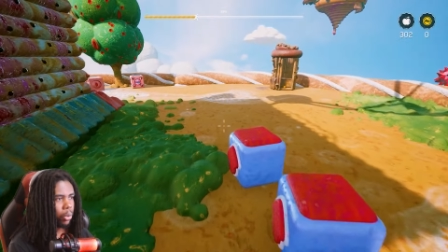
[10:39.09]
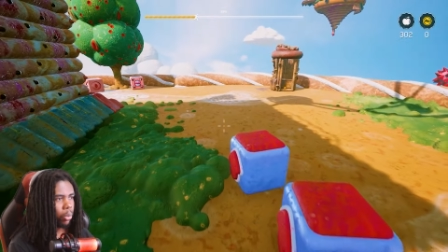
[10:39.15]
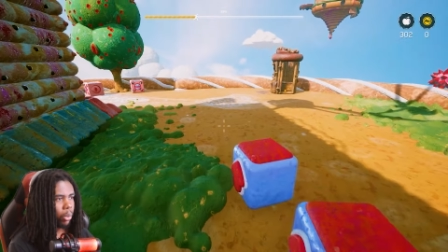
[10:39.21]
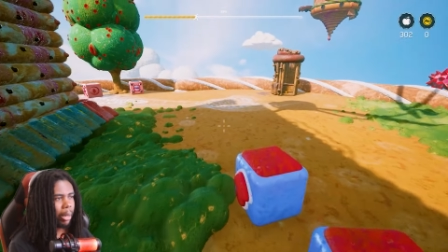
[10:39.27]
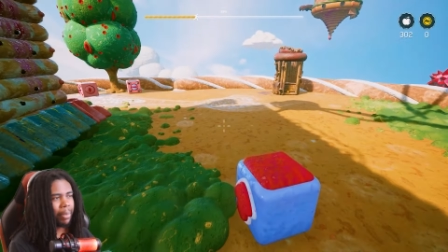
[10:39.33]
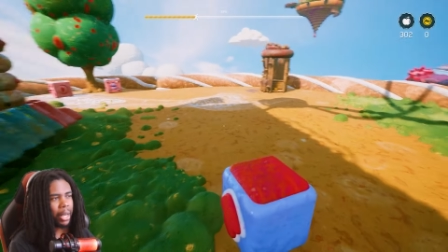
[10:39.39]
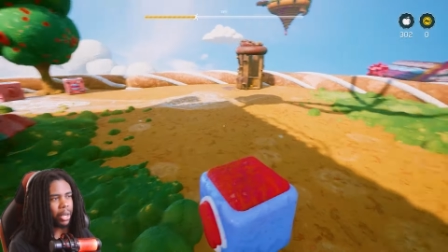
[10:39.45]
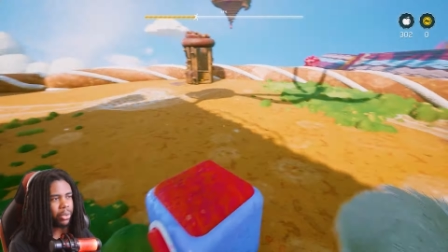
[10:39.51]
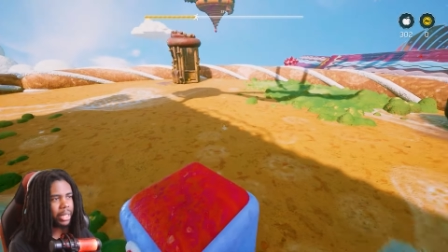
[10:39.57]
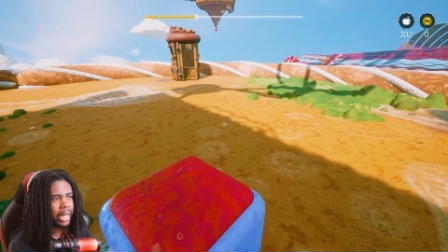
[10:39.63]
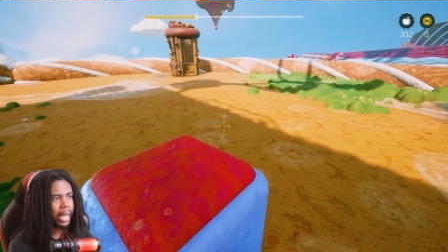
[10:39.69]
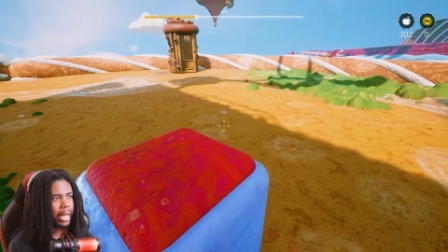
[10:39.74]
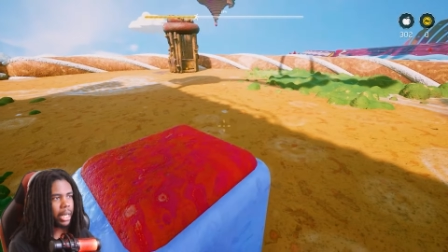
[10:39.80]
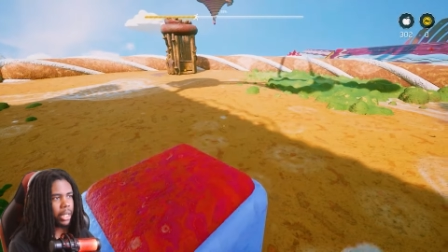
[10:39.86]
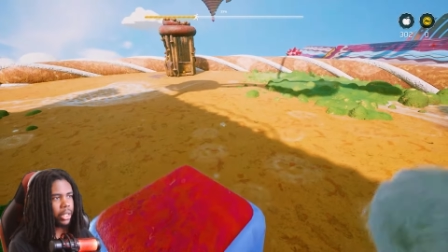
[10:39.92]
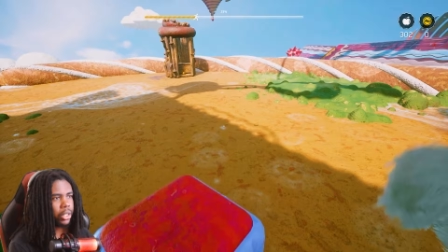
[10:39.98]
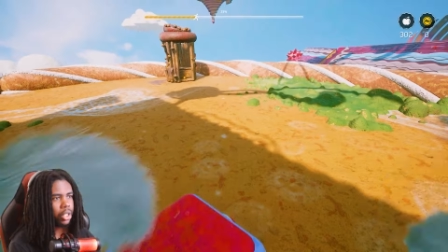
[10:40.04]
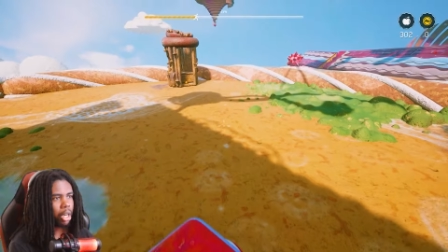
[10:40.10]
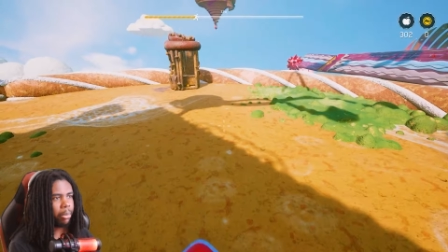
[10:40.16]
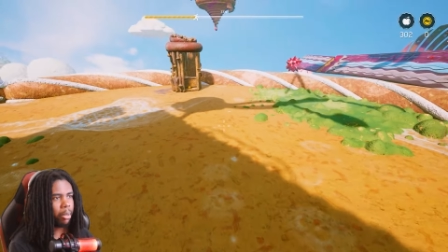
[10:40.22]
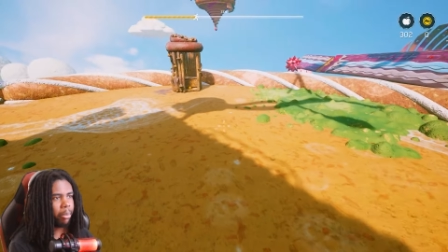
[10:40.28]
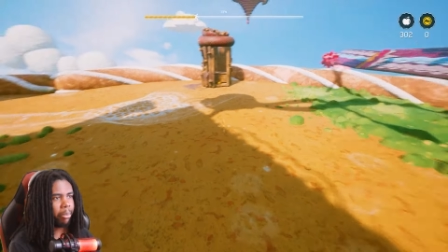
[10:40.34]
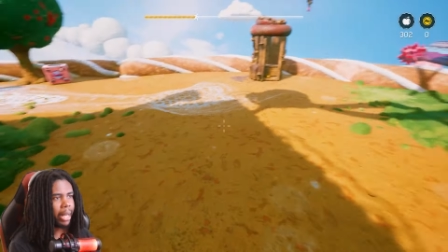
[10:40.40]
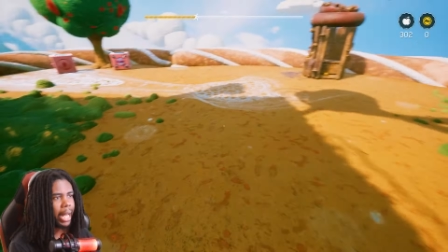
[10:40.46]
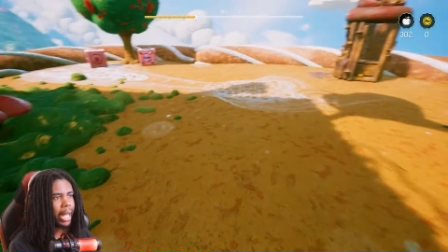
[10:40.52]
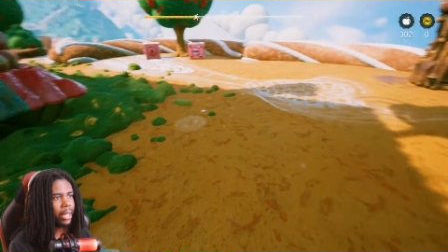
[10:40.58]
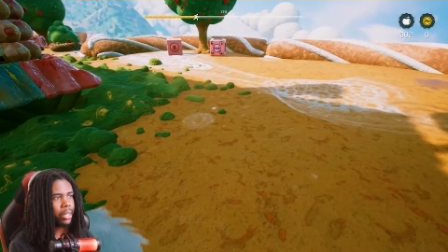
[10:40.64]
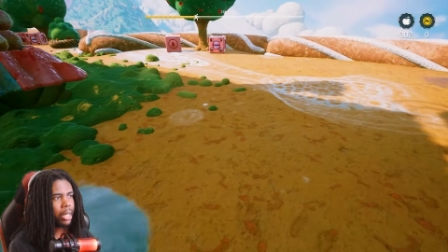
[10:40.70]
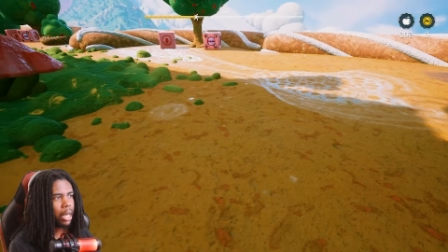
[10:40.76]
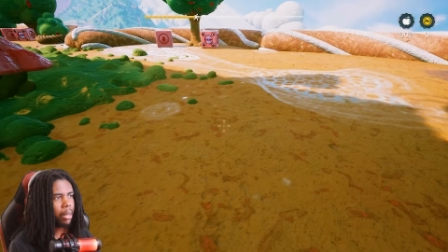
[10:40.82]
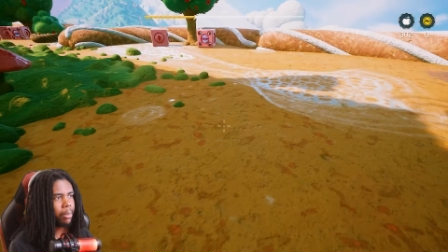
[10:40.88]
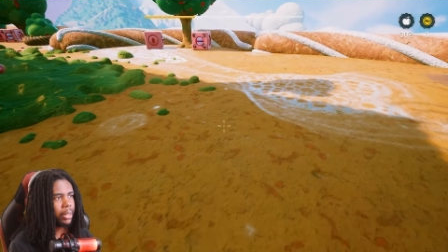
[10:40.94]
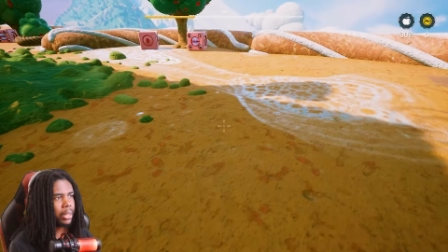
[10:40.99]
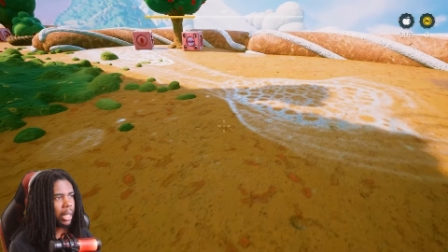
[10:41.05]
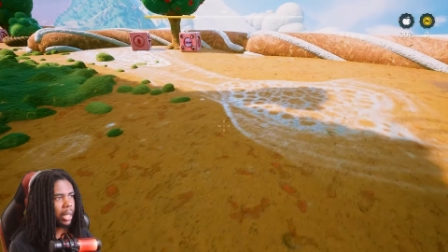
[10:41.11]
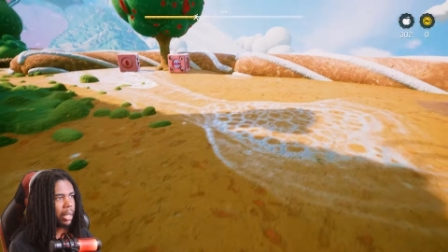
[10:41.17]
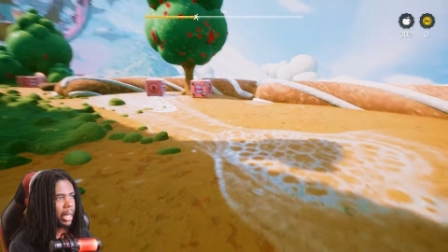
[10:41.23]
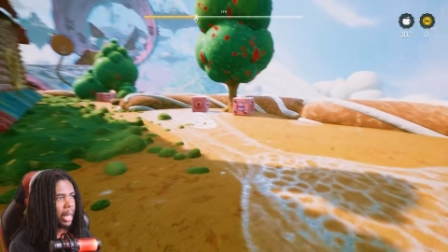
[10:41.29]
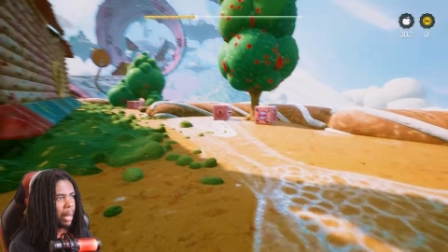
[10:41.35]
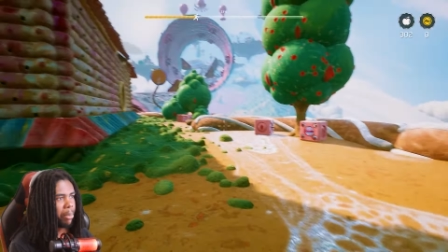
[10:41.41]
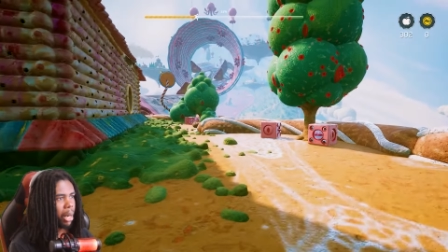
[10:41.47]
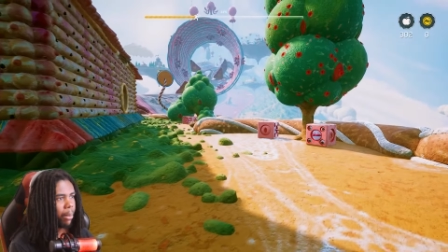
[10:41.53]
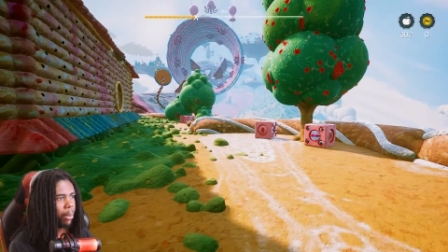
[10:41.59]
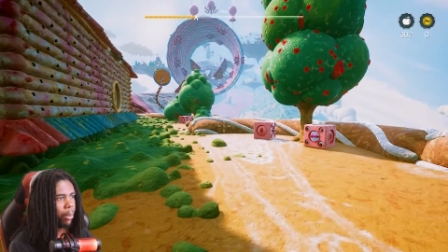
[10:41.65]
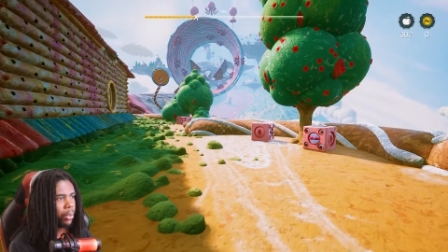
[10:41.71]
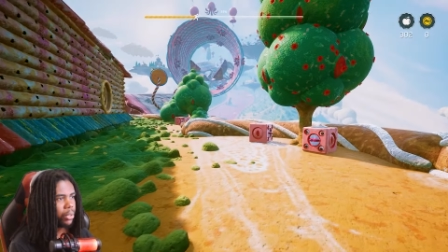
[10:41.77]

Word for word: well, I'm not gonna say a good job or bad job, because they, they probably